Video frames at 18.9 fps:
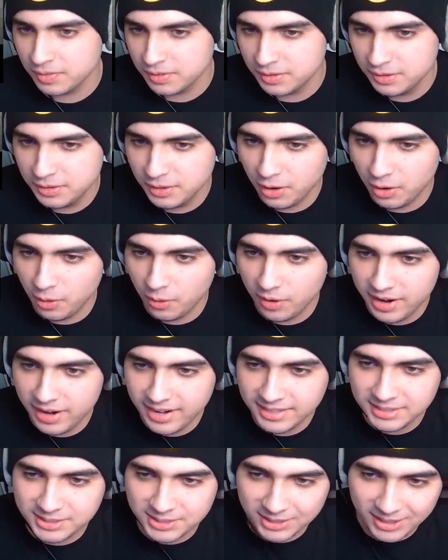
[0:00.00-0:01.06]
Yo,
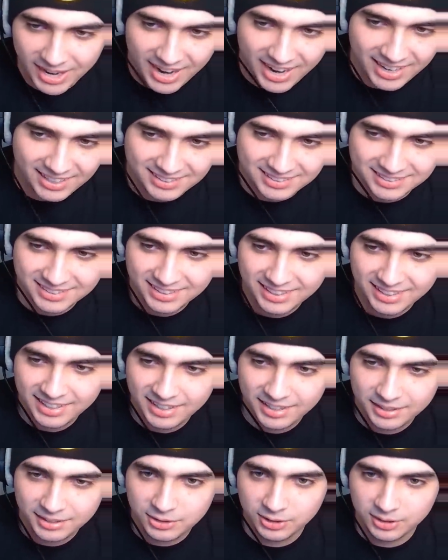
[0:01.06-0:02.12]
he tried
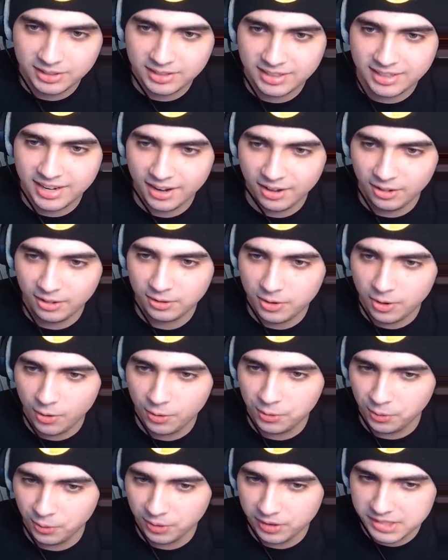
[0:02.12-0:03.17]
to kill
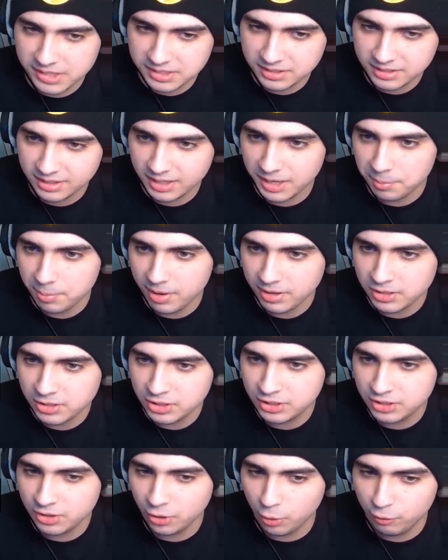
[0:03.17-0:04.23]
Goku in his sleep and
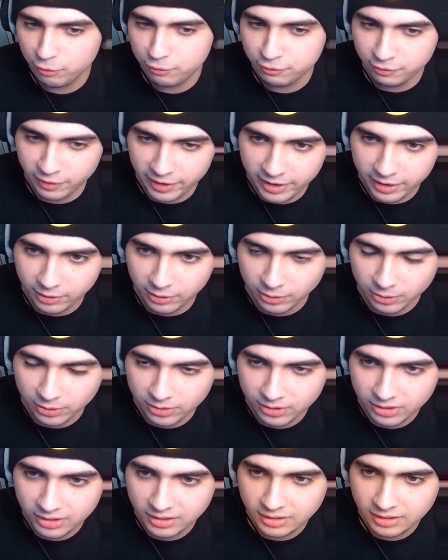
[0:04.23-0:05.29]
still failed.
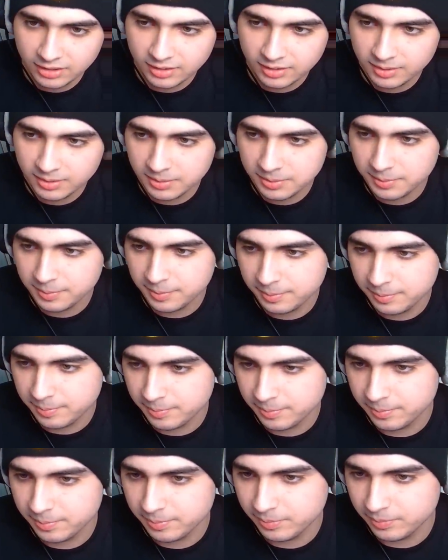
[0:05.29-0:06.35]

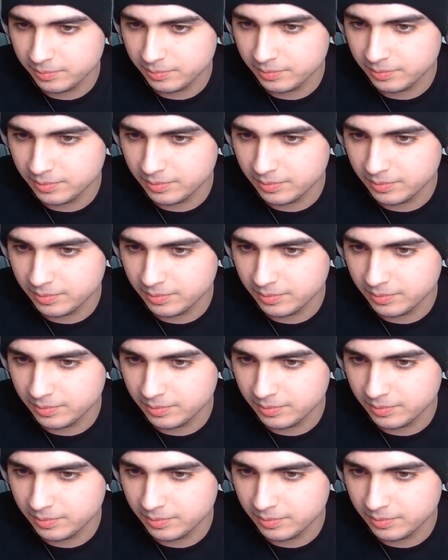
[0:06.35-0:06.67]
Hmm.